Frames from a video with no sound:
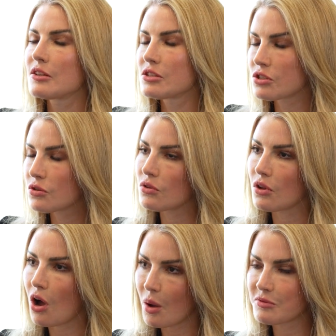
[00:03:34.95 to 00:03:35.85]

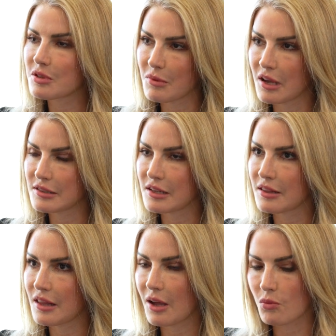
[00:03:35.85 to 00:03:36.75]
still
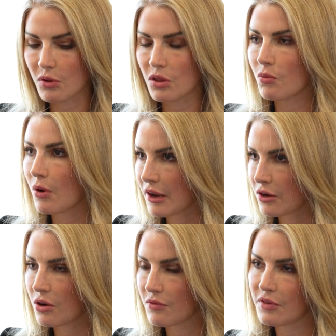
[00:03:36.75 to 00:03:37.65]
optimizing that with the right
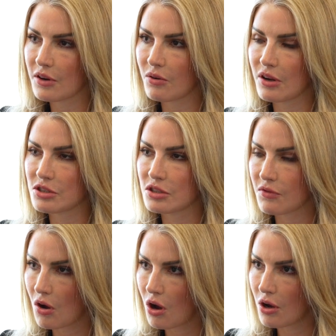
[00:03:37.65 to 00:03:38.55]
configuration
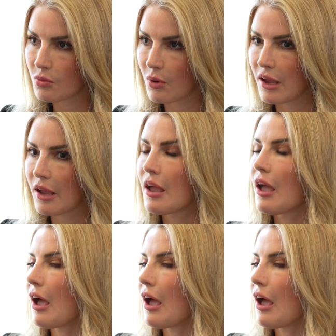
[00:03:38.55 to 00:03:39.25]
of hardware